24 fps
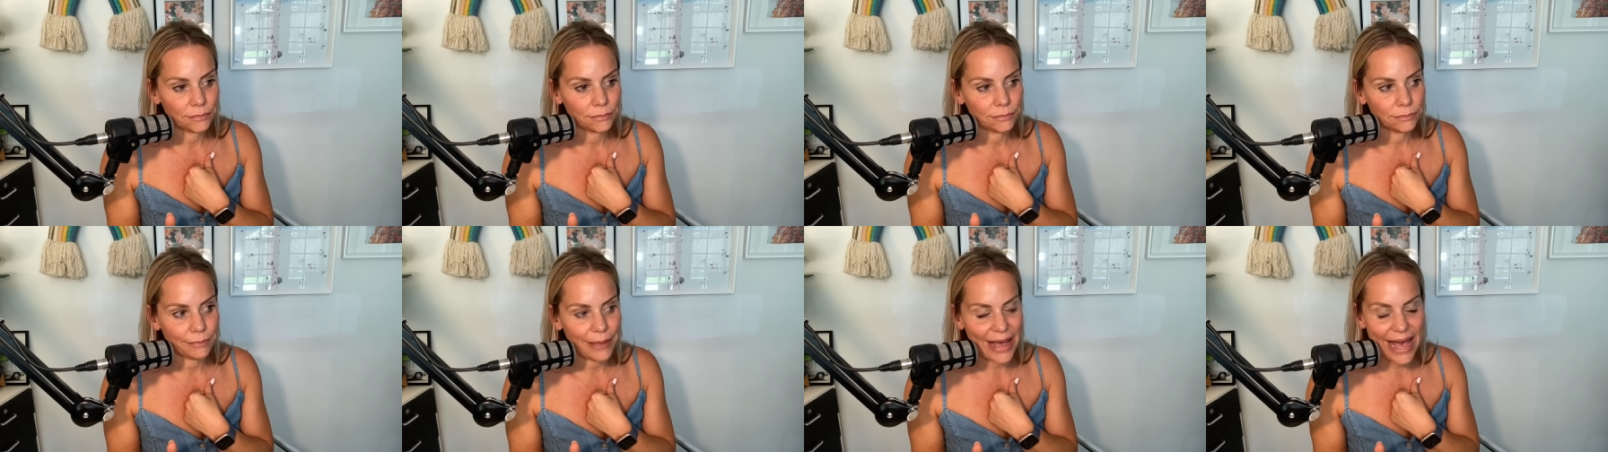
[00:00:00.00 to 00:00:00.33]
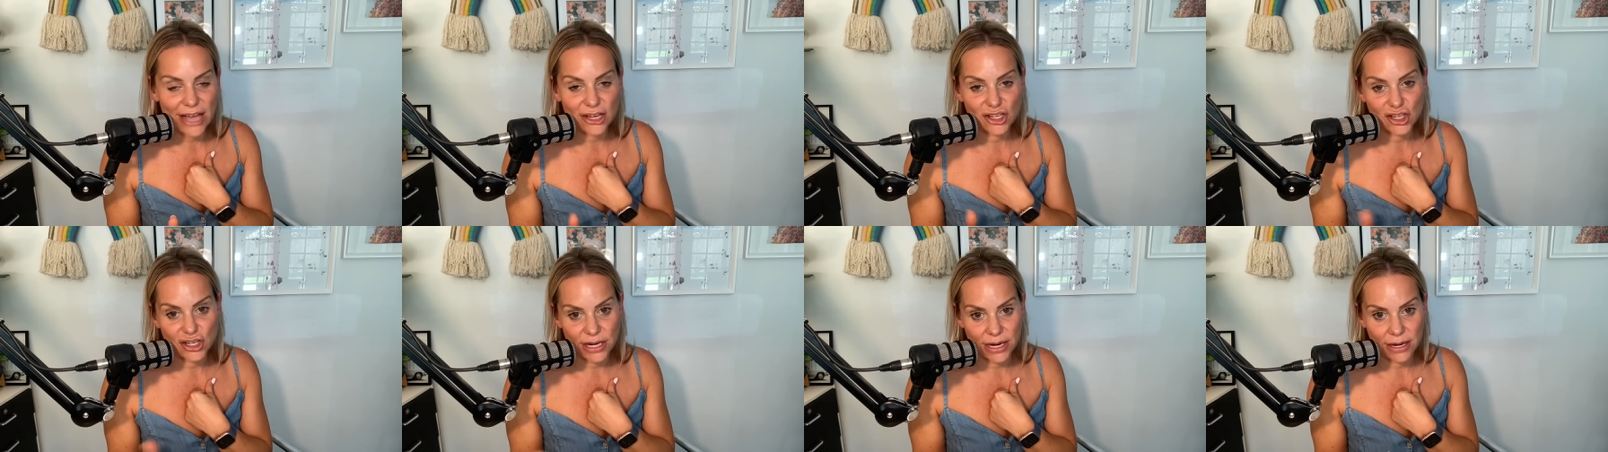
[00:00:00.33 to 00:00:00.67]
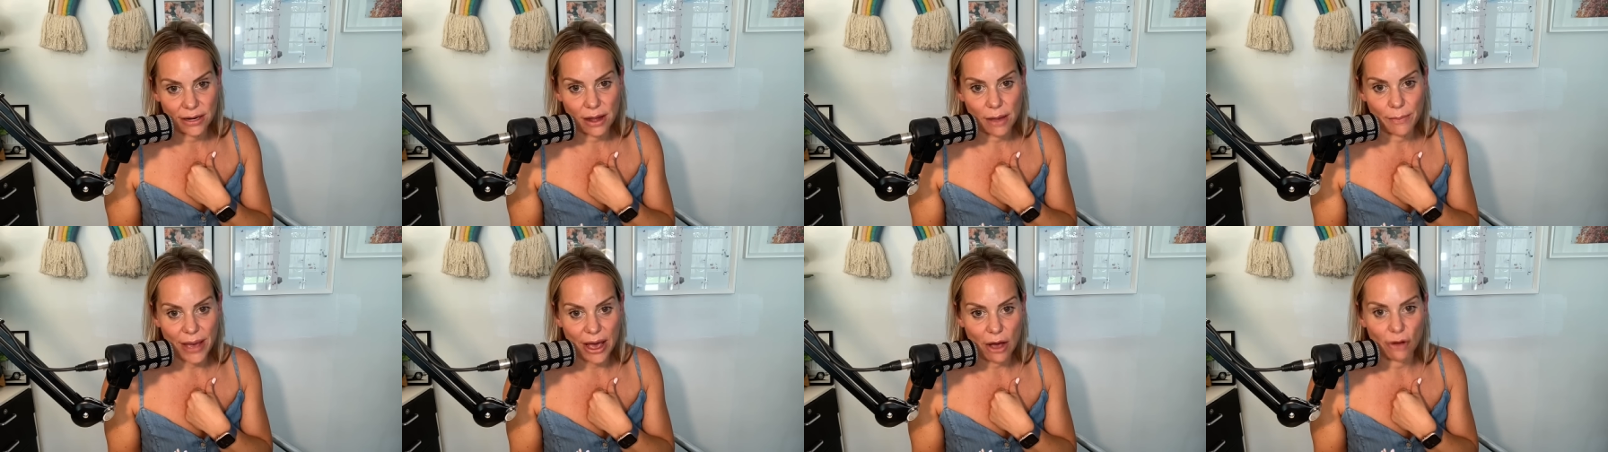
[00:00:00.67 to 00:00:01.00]
passionate
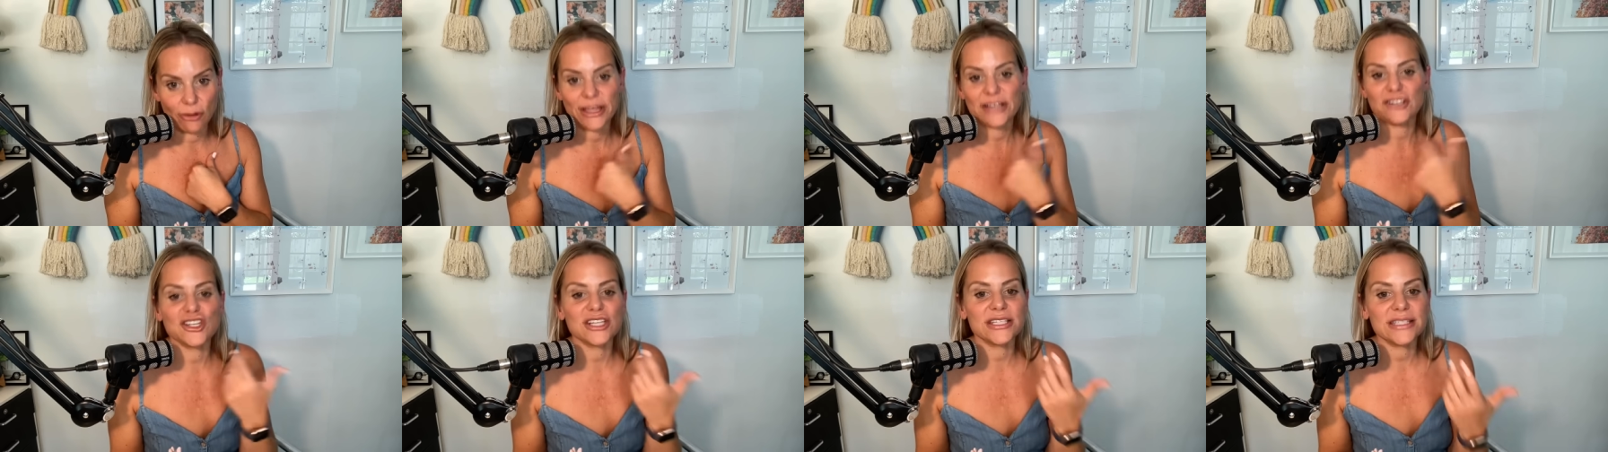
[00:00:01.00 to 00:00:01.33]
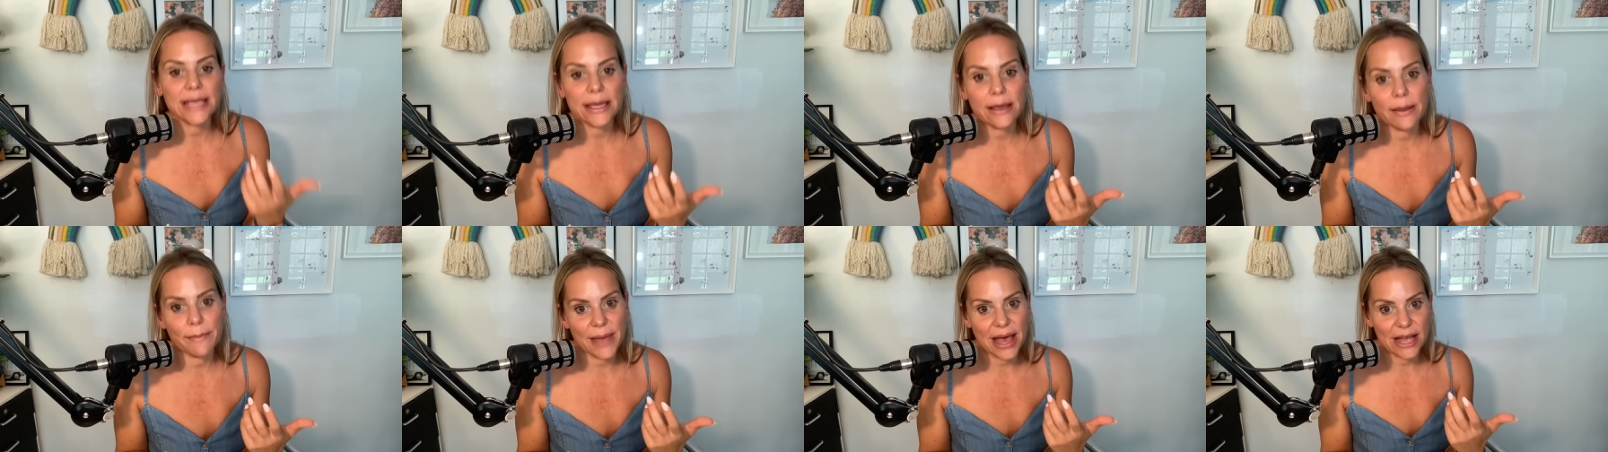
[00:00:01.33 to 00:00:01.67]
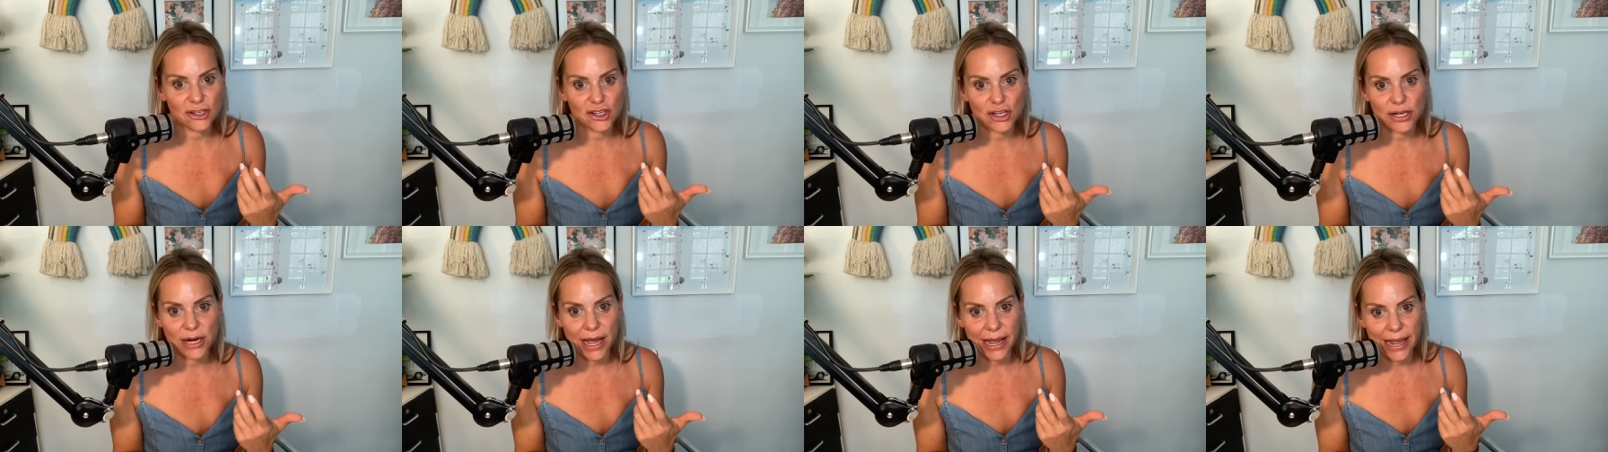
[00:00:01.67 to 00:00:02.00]
about, like, just say,
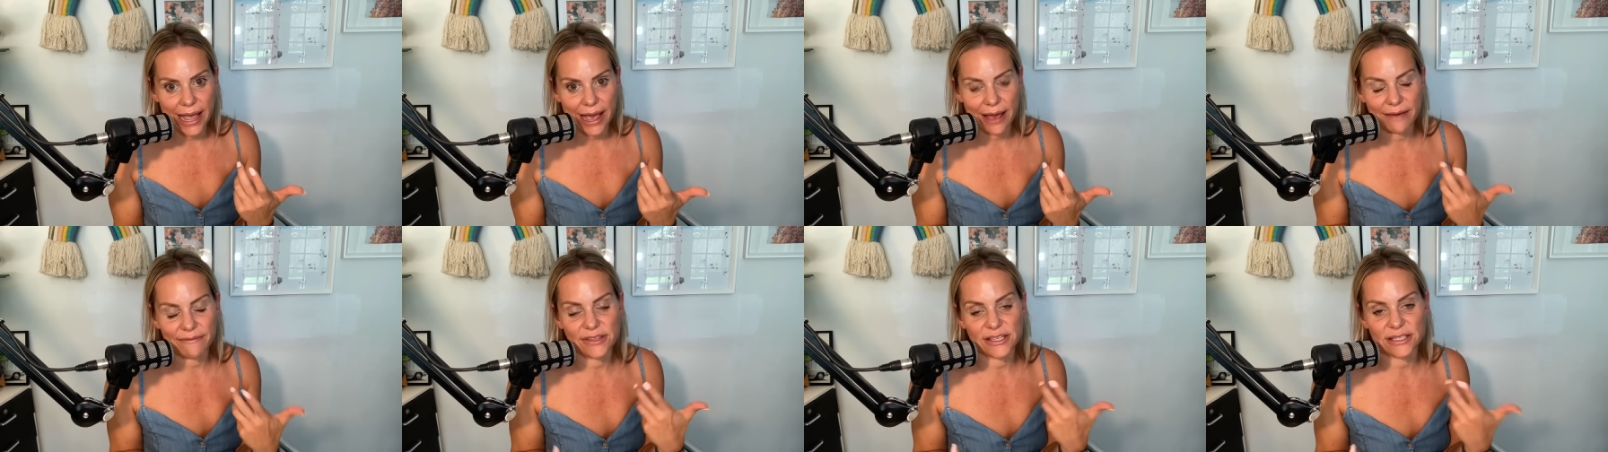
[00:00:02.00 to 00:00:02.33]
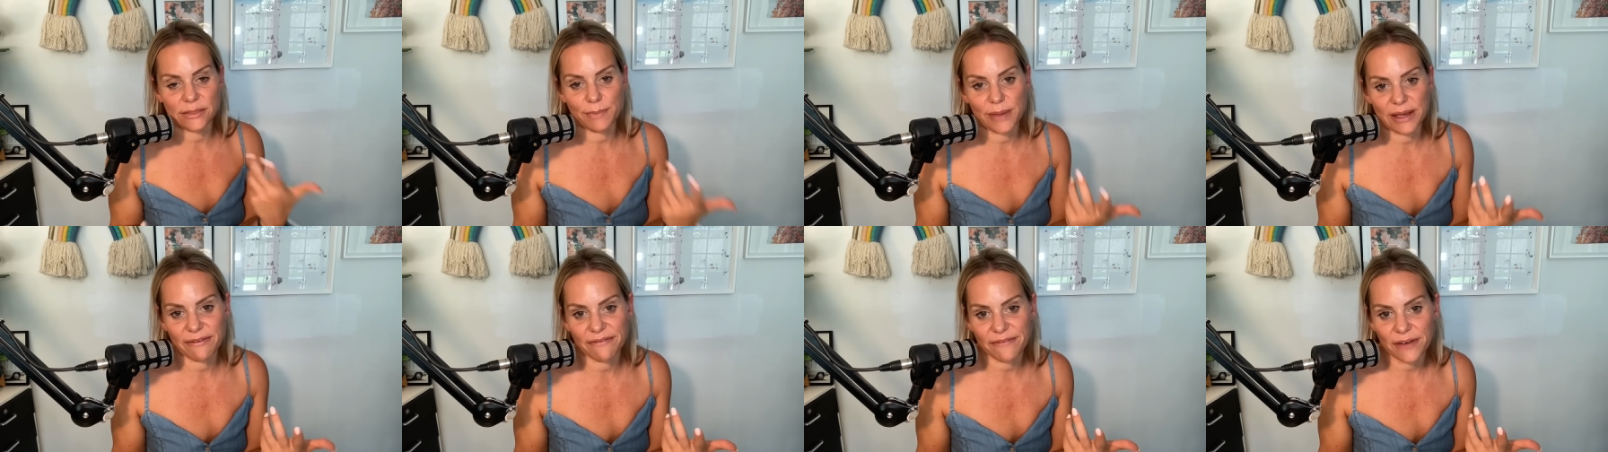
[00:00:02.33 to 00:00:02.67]
imagine I have this big